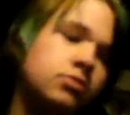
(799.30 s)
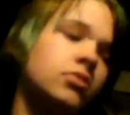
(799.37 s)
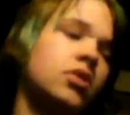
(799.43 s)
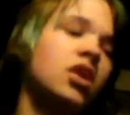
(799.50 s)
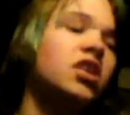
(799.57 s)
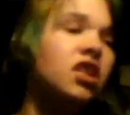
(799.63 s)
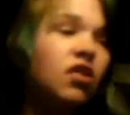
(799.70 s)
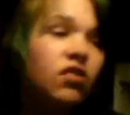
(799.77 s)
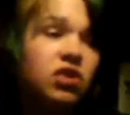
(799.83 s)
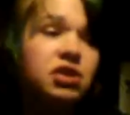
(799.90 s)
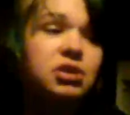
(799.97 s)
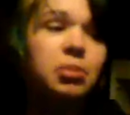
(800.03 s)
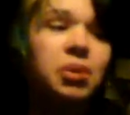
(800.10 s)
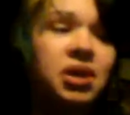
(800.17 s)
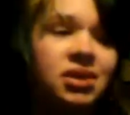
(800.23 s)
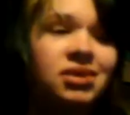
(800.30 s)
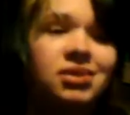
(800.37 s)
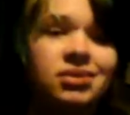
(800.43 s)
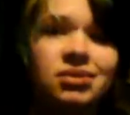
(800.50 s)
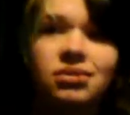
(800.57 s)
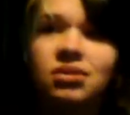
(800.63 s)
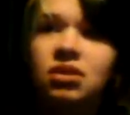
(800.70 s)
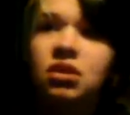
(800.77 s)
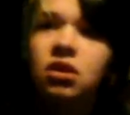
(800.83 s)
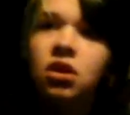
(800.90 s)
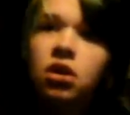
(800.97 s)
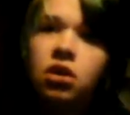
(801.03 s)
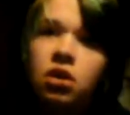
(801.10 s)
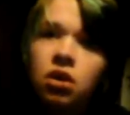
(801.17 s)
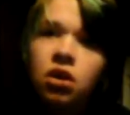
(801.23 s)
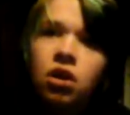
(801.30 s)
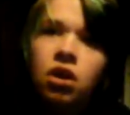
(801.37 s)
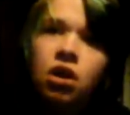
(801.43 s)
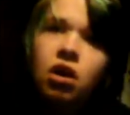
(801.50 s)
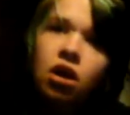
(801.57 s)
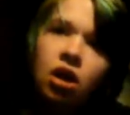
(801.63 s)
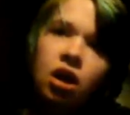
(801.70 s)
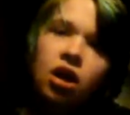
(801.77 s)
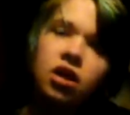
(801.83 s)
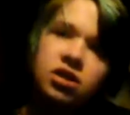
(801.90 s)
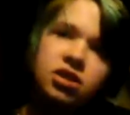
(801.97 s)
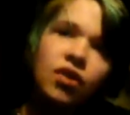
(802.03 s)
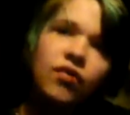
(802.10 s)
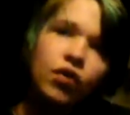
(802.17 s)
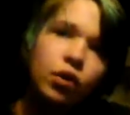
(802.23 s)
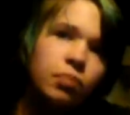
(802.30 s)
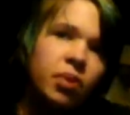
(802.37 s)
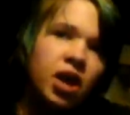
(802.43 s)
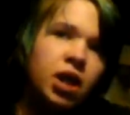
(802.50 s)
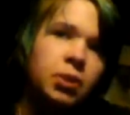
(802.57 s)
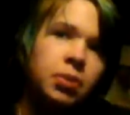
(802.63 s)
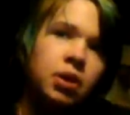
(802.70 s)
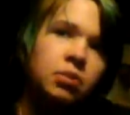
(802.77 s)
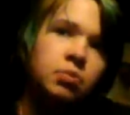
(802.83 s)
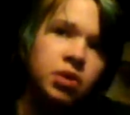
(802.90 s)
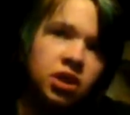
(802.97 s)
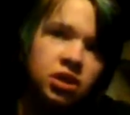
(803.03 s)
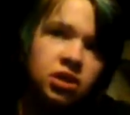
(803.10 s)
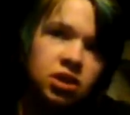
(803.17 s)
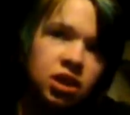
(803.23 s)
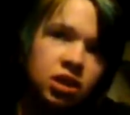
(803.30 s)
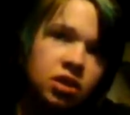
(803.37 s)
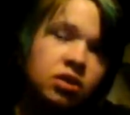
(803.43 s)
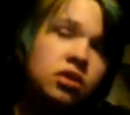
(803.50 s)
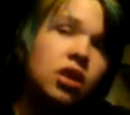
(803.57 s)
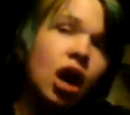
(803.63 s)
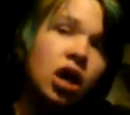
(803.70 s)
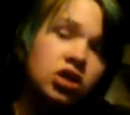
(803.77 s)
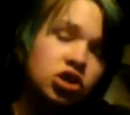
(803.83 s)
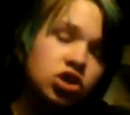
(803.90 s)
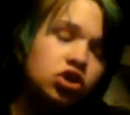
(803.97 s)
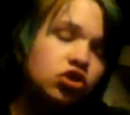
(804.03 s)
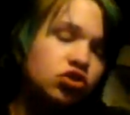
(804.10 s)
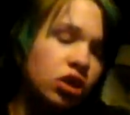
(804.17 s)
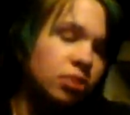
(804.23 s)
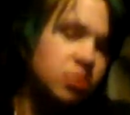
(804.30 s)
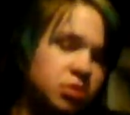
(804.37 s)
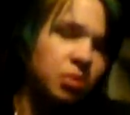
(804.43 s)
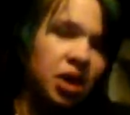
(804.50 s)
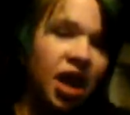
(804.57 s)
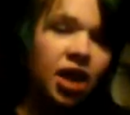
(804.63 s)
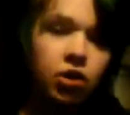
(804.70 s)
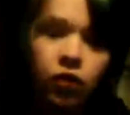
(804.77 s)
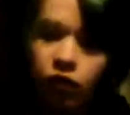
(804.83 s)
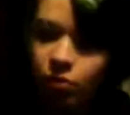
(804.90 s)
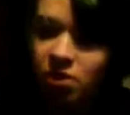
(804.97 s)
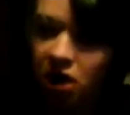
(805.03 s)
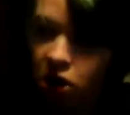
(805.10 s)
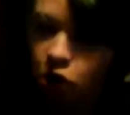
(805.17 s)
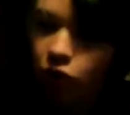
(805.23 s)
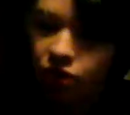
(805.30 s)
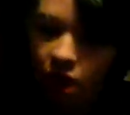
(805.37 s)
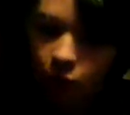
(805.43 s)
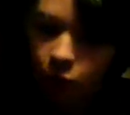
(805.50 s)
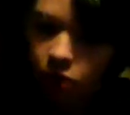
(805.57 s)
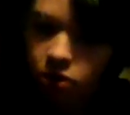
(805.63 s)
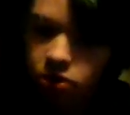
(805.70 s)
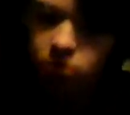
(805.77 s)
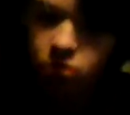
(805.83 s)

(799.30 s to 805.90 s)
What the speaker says: It never does a piercing. Except for a belly button piercing. I screamed my head off when I got that one.